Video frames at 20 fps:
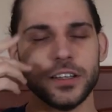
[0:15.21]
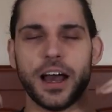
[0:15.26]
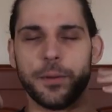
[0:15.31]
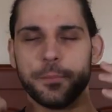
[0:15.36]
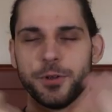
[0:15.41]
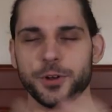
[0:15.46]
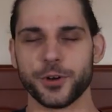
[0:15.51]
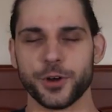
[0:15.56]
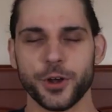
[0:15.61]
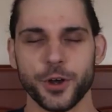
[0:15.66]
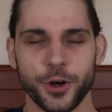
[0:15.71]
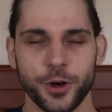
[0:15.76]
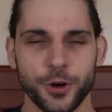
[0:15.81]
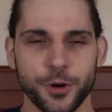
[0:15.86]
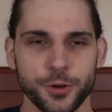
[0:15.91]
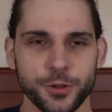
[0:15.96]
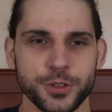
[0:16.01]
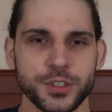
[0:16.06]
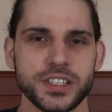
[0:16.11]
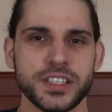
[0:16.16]
I'm your
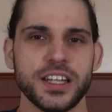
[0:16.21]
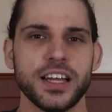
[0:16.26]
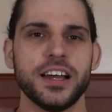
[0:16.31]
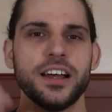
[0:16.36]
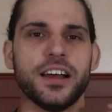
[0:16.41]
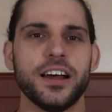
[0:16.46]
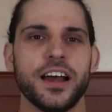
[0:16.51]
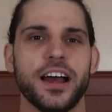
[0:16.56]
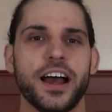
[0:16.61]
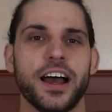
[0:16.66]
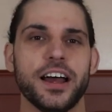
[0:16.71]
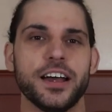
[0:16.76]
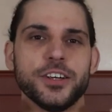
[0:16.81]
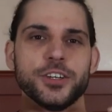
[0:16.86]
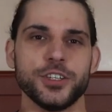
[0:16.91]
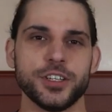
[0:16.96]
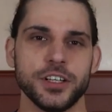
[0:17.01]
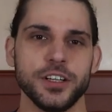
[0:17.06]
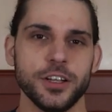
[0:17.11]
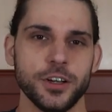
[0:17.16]
host,
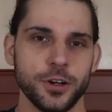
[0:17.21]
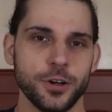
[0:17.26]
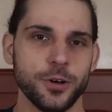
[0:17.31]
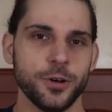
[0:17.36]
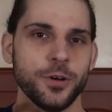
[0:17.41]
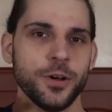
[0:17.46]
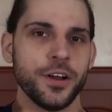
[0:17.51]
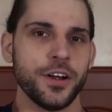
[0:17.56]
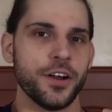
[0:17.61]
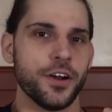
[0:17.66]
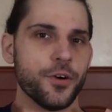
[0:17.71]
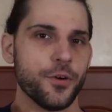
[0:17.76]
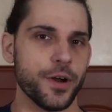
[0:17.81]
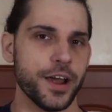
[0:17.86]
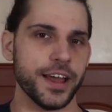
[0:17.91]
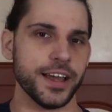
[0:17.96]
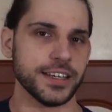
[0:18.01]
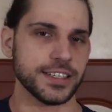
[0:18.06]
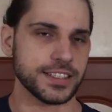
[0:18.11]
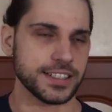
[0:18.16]
Angelo
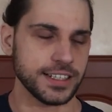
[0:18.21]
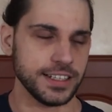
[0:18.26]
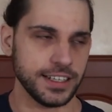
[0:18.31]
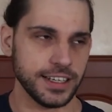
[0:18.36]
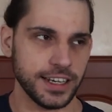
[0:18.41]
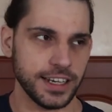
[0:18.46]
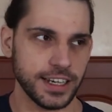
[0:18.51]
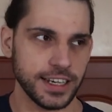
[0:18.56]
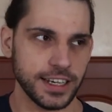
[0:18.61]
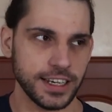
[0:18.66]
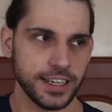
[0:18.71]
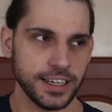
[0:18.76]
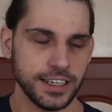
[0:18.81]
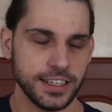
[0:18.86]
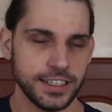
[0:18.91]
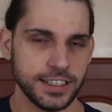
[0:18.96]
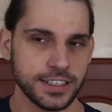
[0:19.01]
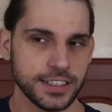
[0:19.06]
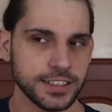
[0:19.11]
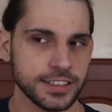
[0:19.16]
Wrestling.